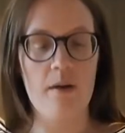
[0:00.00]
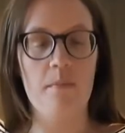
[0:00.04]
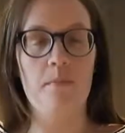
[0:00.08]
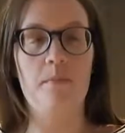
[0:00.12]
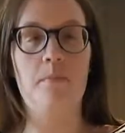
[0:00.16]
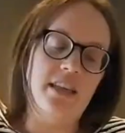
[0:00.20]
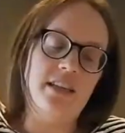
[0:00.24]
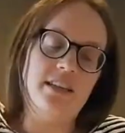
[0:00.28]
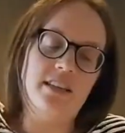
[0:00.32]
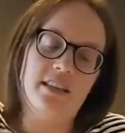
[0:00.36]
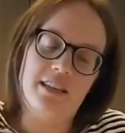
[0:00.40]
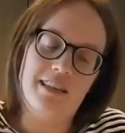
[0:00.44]

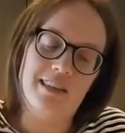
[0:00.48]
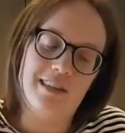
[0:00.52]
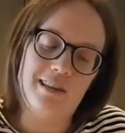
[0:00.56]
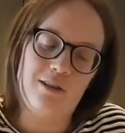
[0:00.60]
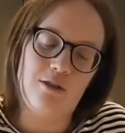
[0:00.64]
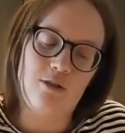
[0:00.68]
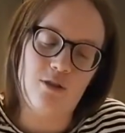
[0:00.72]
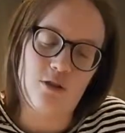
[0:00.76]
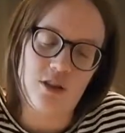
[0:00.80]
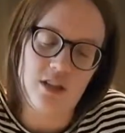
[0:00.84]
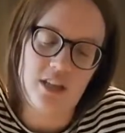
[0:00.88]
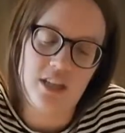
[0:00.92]
This is a
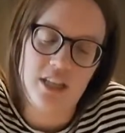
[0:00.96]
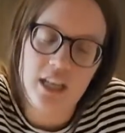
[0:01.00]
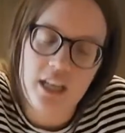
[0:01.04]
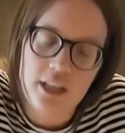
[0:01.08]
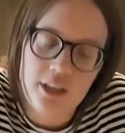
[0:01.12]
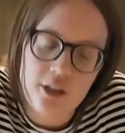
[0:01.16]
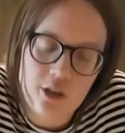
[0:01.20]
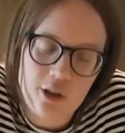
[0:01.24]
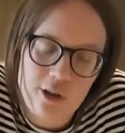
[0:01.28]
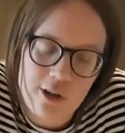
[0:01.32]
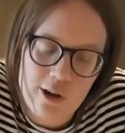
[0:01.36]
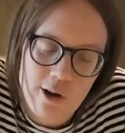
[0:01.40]

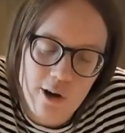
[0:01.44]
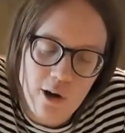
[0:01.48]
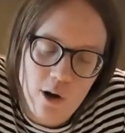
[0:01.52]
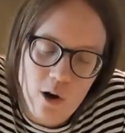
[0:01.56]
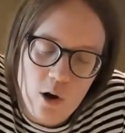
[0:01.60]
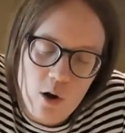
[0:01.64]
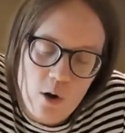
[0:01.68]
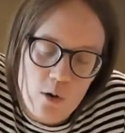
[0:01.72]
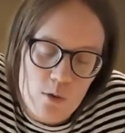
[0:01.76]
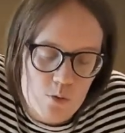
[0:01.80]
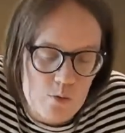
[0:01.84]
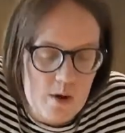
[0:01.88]

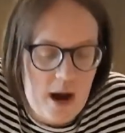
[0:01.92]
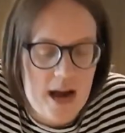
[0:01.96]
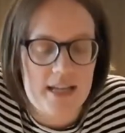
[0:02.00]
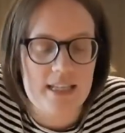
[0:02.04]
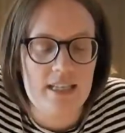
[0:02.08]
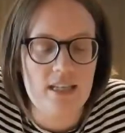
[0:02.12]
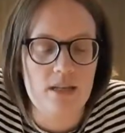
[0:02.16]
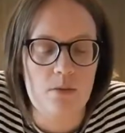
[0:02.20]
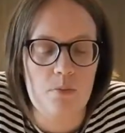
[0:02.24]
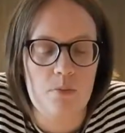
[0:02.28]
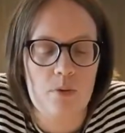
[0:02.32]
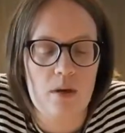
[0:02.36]
traditional
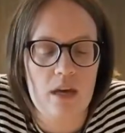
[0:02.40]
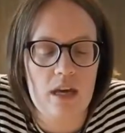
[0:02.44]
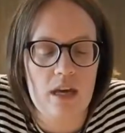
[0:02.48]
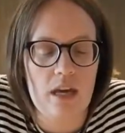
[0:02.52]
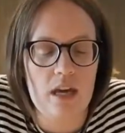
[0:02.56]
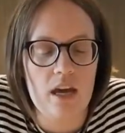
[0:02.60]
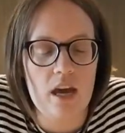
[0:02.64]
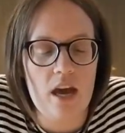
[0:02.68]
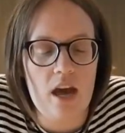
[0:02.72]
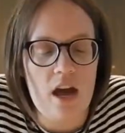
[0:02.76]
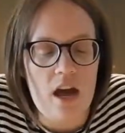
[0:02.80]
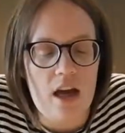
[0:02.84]

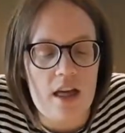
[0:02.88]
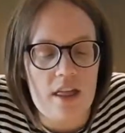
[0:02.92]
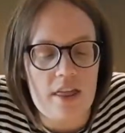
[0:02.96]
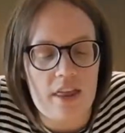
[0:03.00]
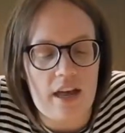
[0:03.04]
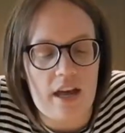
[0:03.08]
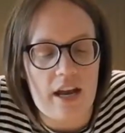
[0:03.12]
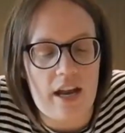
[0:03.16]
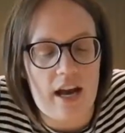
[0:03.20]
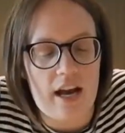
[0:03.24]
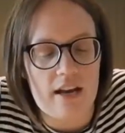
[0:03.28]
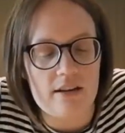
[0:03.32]
recipe
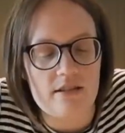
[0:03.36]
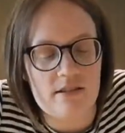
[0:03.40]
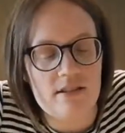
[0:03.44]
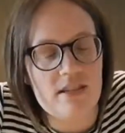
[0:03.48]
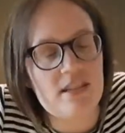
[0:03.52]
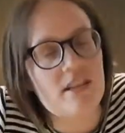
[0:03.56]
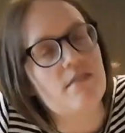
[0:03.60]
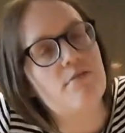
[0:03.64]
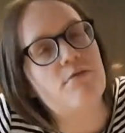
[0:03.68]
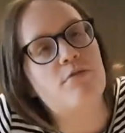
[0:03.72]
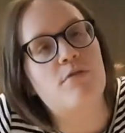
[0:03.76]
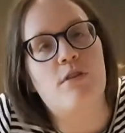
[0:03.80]
that has
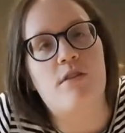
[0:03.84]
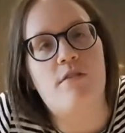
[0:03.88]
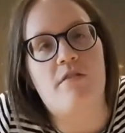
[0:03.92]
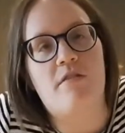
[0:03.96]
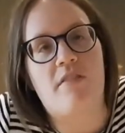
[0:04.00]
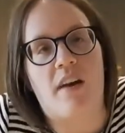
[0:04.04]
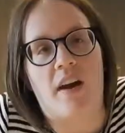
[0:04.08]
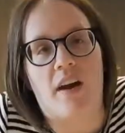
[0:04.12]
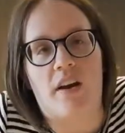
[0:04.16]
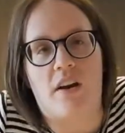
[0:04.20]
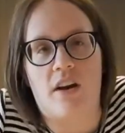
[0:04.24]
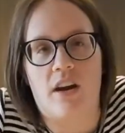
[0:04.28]
different
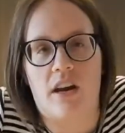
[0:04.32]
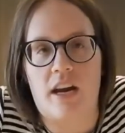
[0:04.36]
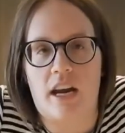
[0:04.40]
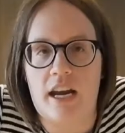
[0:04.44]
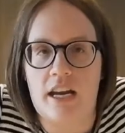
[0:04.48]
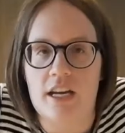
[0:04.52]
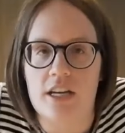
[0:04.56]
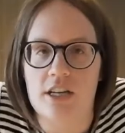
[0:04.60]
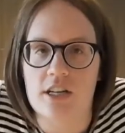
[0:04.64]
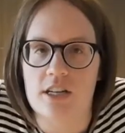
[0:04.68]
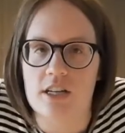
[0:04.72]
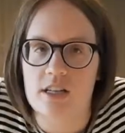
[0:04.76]

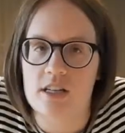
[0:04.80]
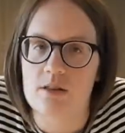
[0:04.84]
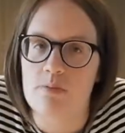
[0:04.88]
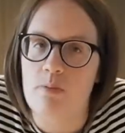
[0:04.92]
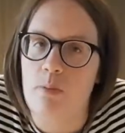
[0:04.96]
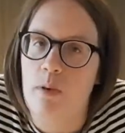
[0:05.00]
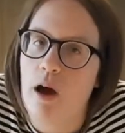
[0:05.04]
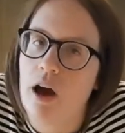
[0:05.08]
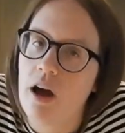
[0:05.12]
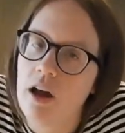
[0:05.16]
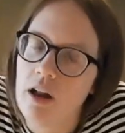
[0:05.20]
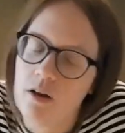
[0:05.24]
variations,
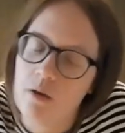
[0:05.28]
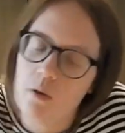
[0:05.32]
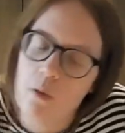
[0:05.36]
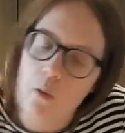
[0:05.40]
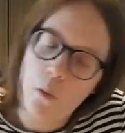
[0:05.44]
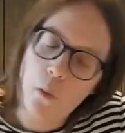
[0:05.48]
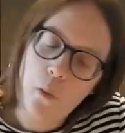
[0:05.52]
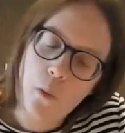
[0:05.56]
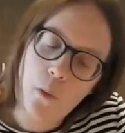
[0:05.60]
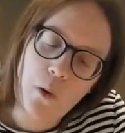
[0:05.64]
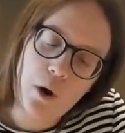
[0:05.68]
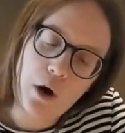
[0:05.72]
but
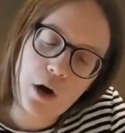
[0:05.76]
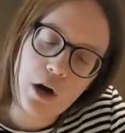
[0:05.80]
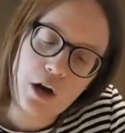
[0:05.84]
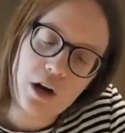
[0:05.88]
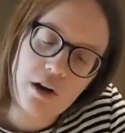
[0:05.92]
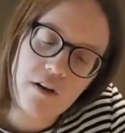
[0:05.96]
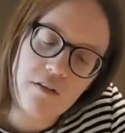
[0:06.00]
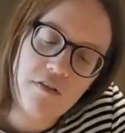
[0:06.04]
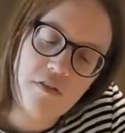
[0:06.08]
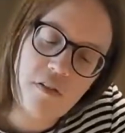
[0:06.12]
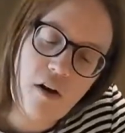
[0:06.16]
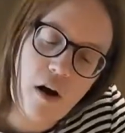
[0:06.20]
we're
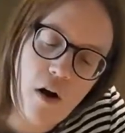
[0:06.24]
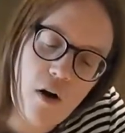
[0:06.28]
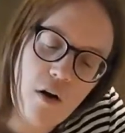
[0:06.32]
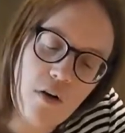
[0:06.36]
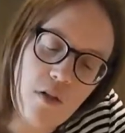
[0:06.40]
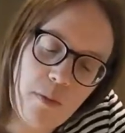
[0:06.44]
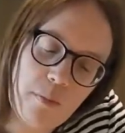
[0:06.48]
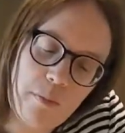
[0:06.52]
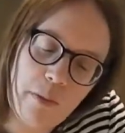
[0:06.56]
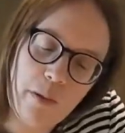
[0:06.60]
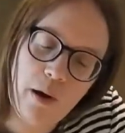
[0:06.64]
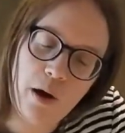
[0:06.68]
gonna
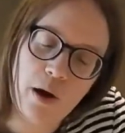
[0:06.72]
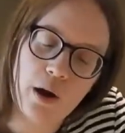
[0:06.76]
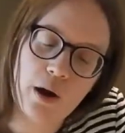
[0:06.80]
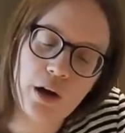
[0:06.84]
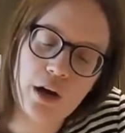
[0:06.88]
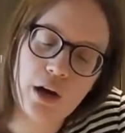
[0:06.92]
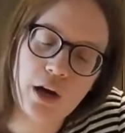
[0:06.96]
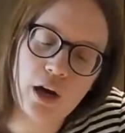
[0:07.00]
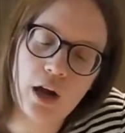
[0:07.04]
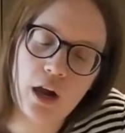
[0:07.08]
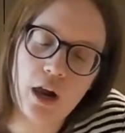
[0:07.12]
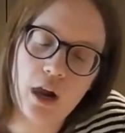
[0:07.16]
follow the book.